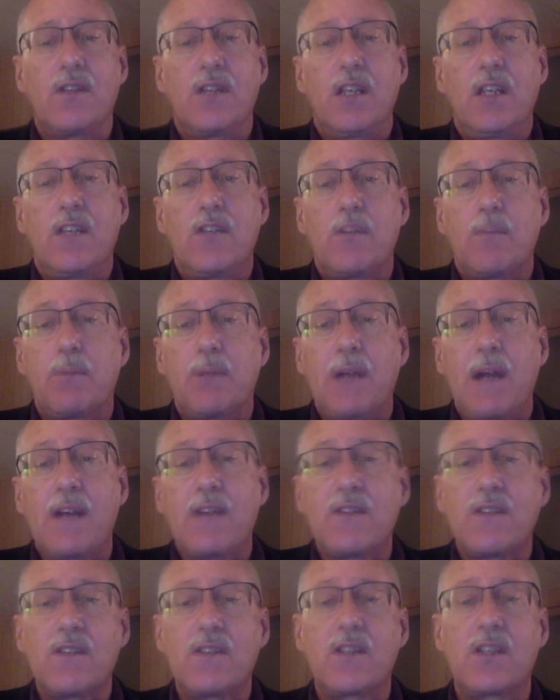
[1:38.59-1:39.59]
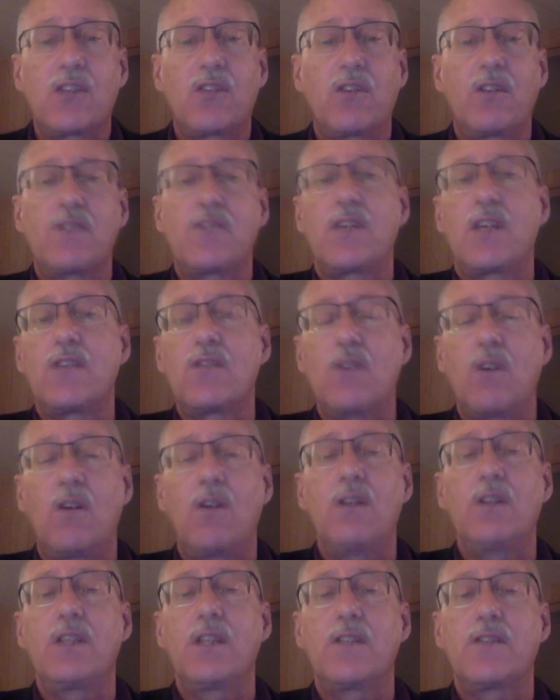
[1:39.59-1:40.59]
It is a process that transcends
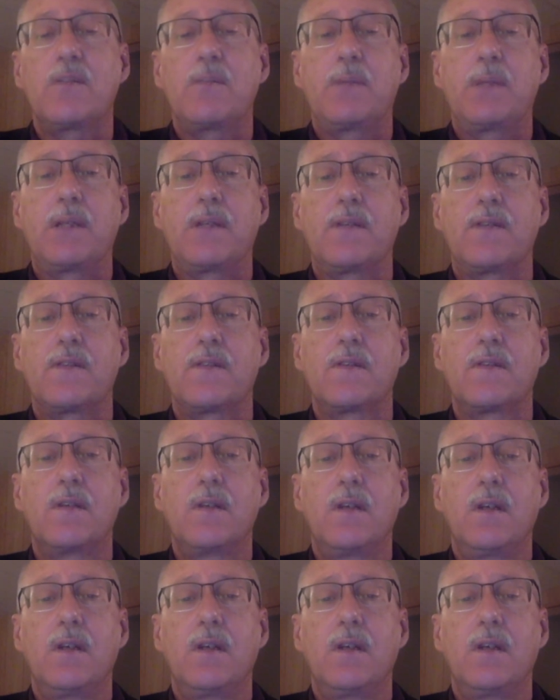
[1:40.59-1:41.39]
all disciplines.